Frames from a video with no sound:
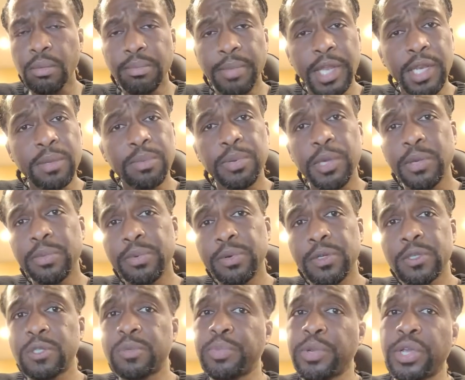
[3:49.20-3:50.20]
Many
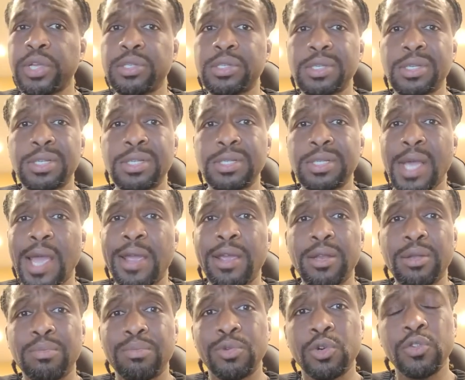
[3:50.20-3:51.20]
people experience a
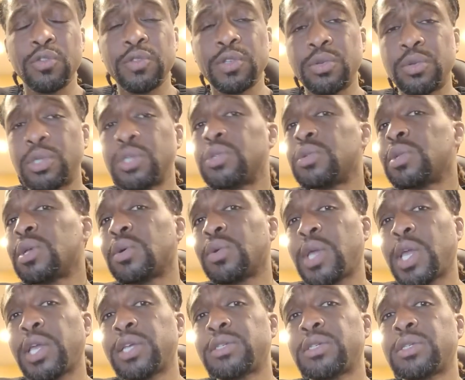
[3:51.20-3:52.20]
desire to move to a new
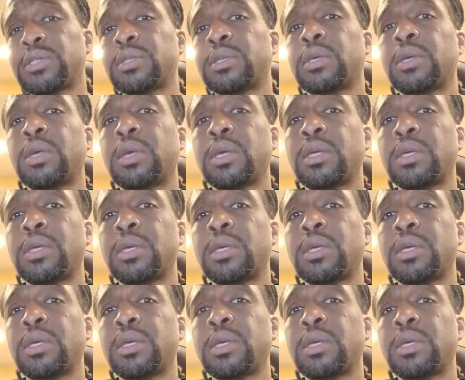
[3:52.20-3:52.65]
location.